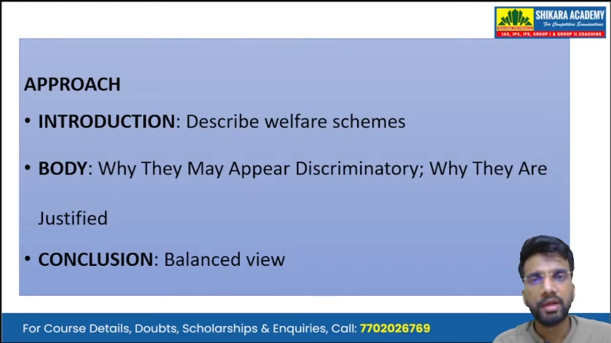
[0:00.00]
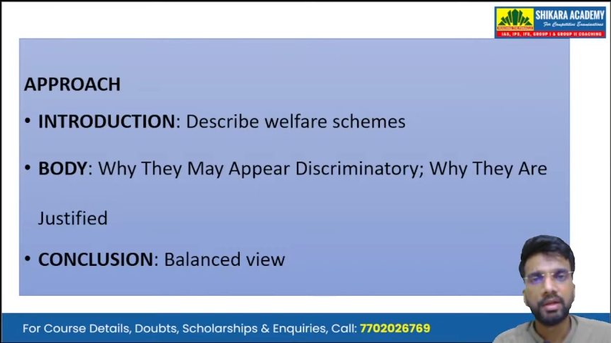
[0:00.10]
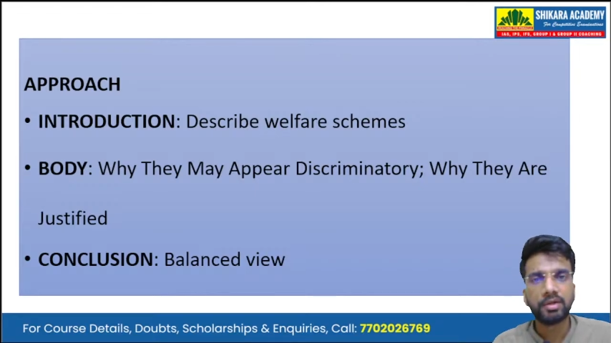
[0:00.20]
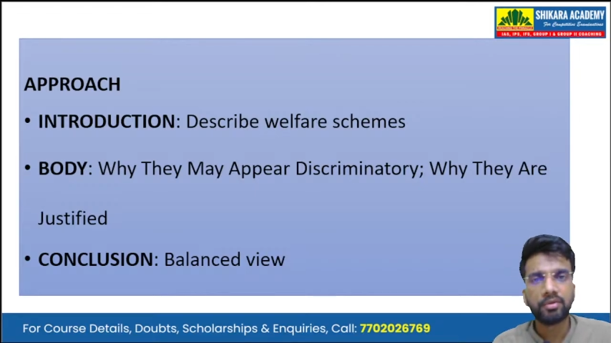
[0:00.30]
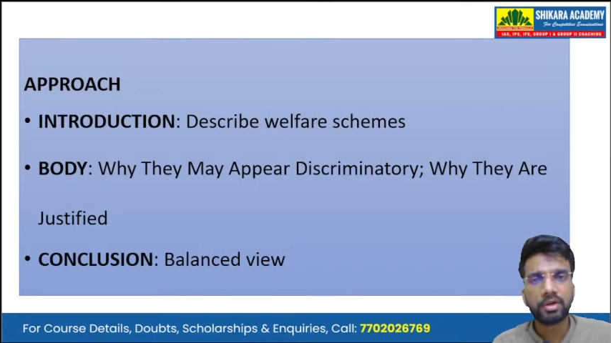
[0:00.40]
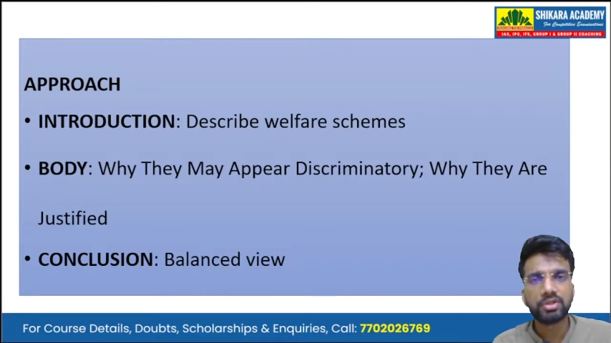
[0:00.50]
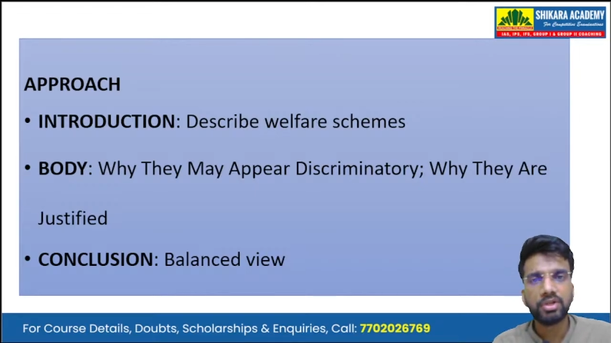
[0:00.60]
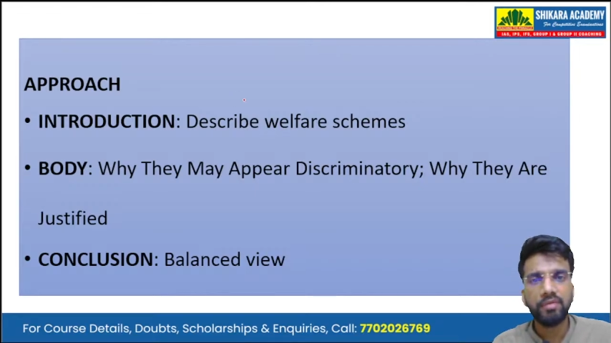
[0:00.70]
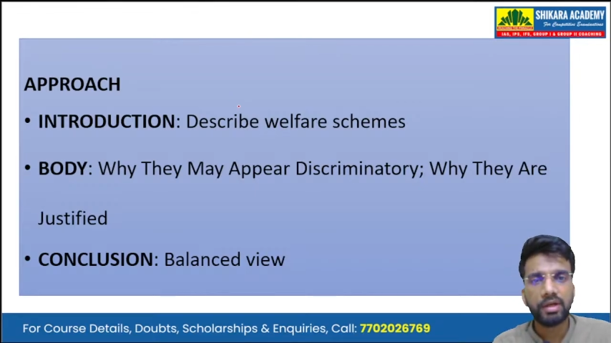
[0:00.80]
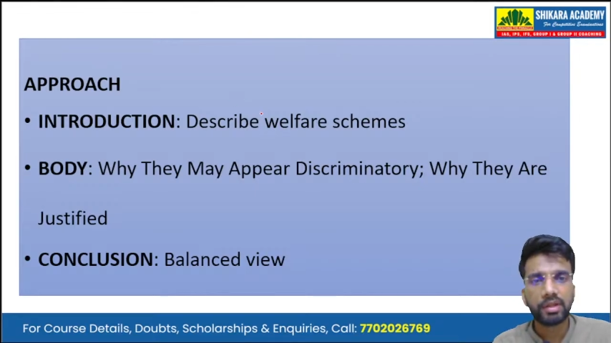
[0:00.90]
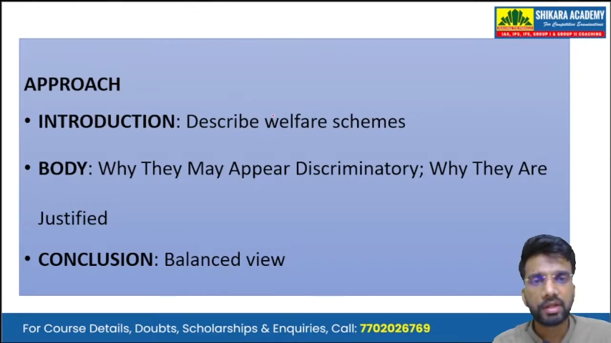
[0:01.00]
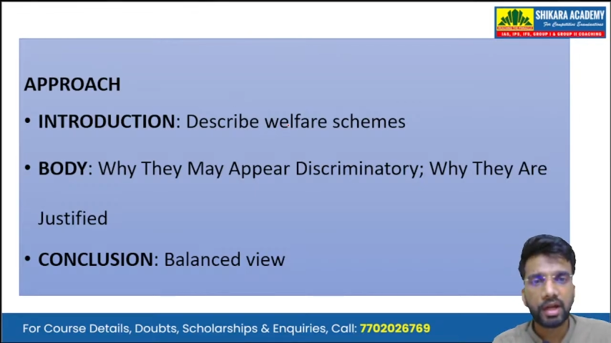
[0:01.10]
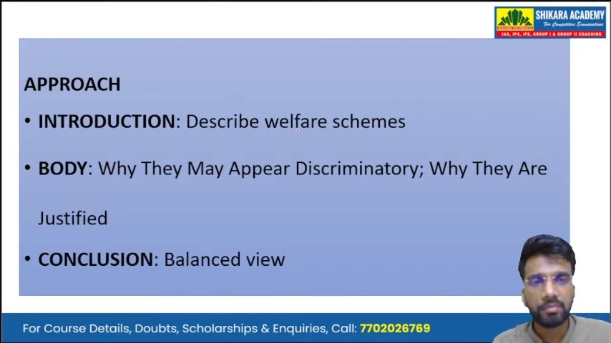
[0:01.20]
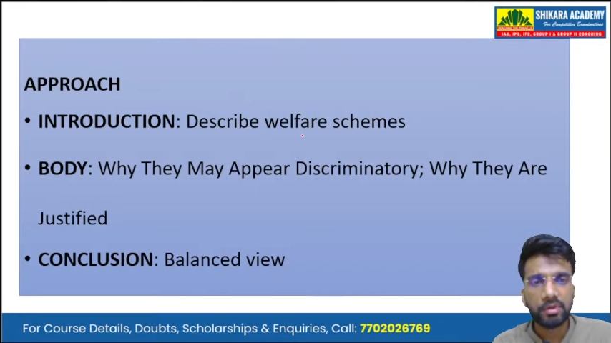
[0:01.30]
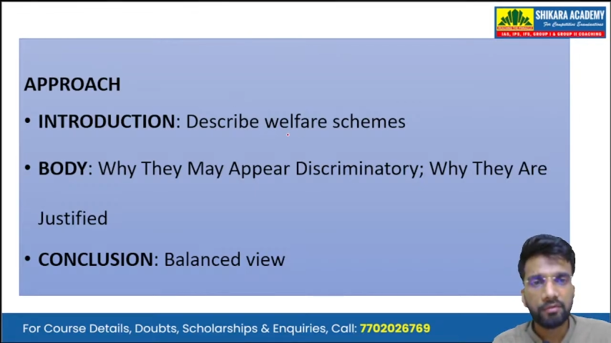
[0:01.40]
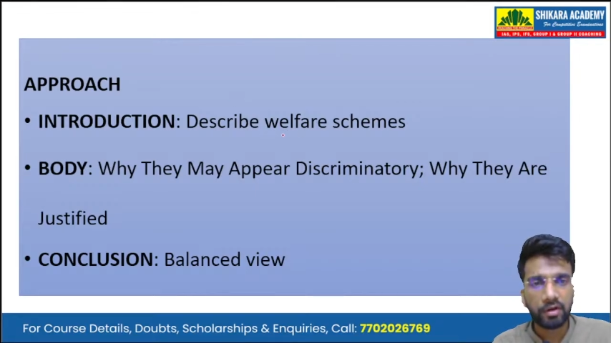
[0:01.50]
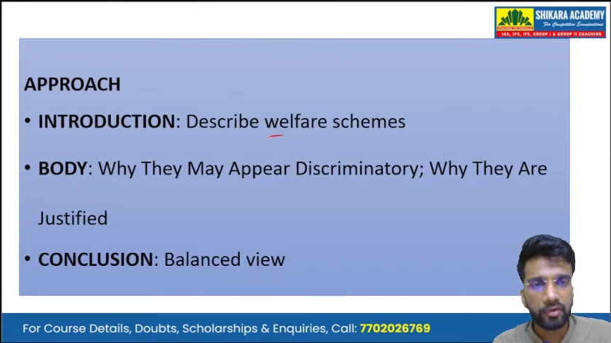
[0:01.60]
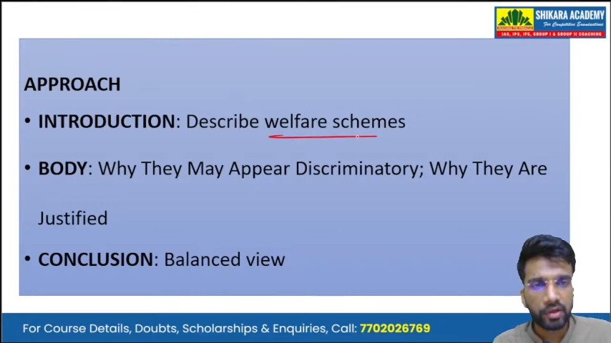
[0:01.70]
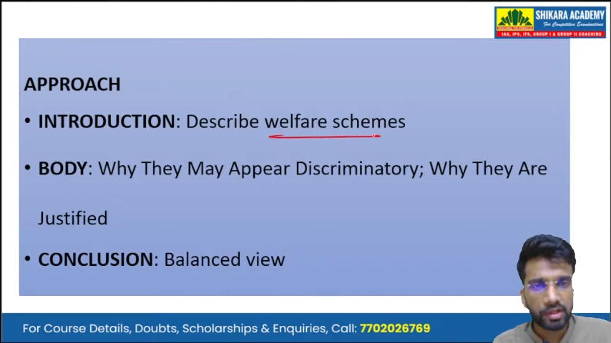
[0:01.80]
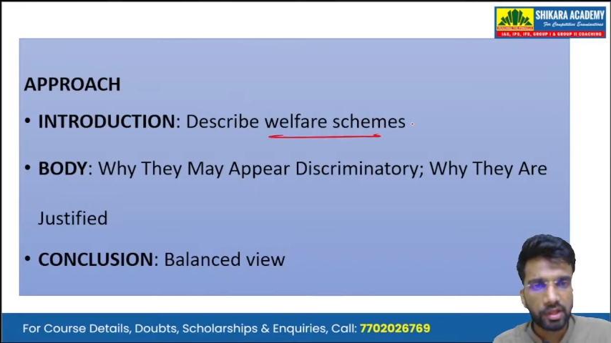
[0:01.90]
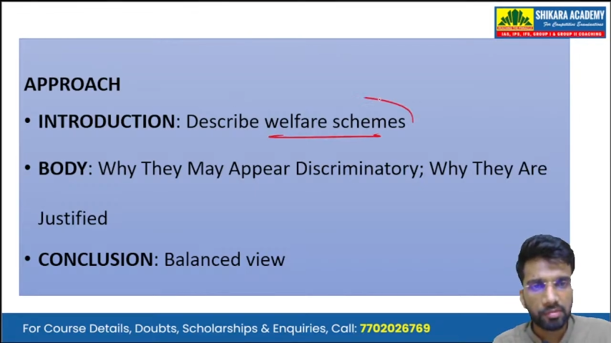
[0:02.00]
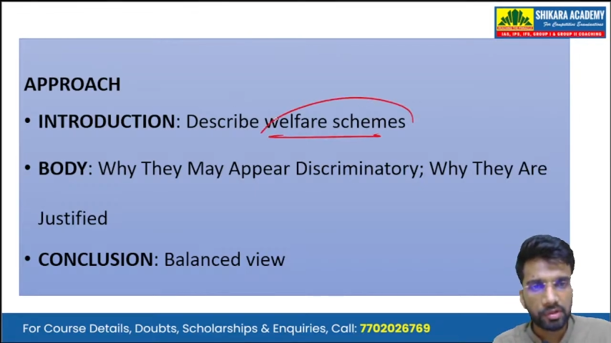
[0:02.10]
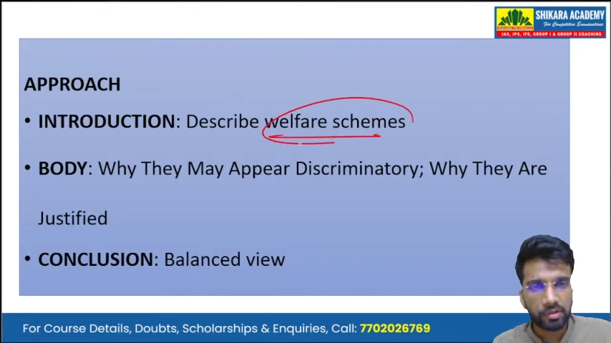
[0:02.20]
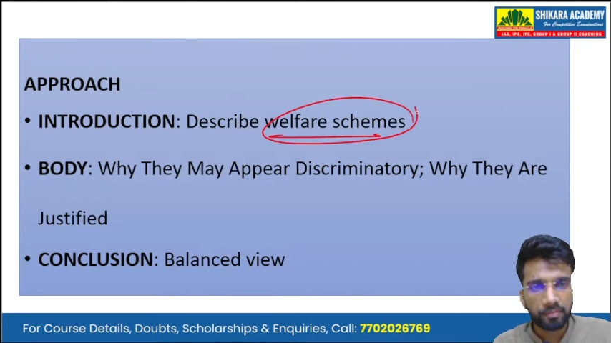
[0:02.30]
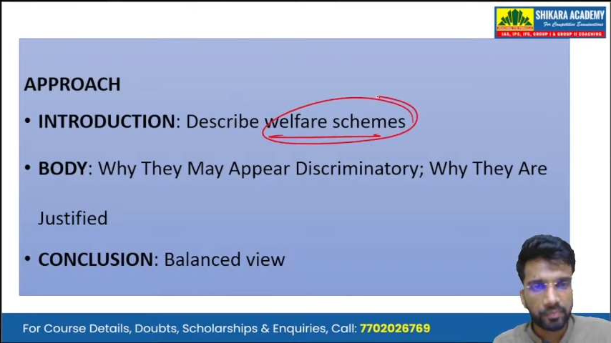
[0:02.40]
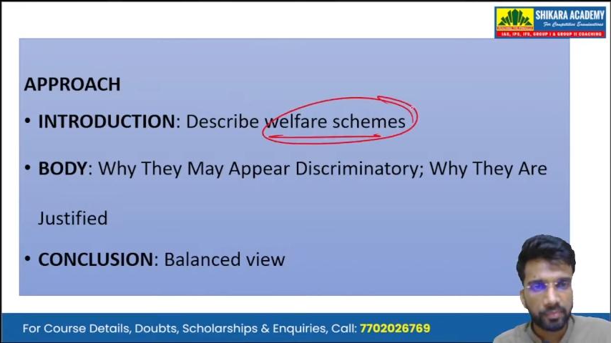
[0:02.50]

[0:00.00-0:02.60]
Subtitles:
in introduction we describe the welfare schemes.